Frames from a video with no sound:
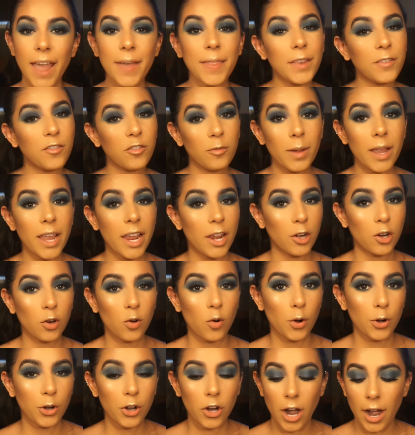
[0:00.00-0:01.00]
And then for my inner
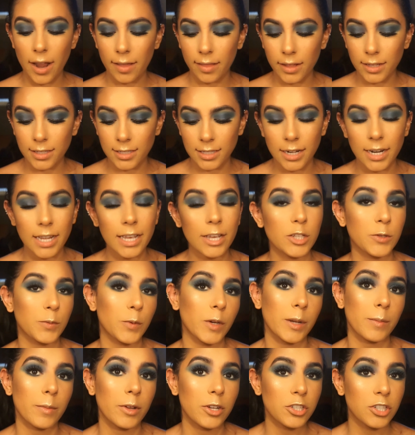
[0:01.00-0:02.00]
corner highlight today is
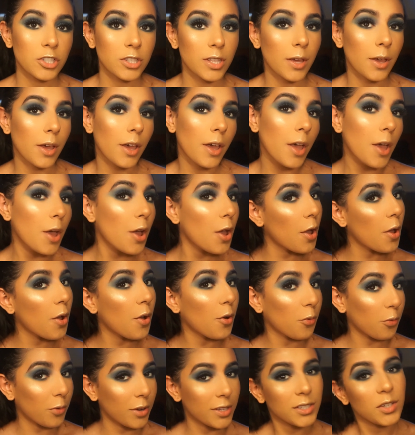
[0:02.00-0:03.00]
pretty much the
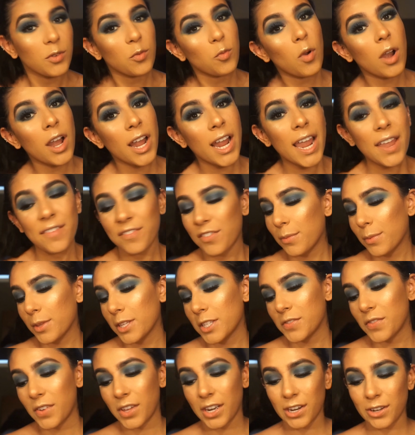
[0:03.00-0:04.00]
reason why I filmed
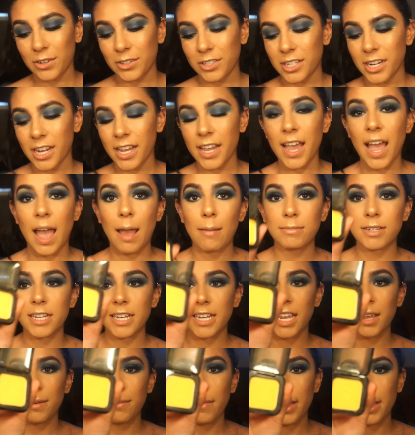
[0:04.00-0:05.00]
this video today. I'm
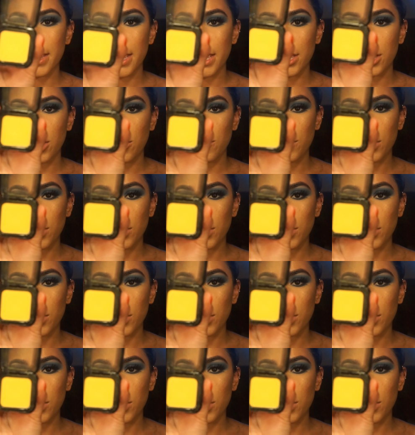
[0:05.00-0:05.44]
taking my Kiko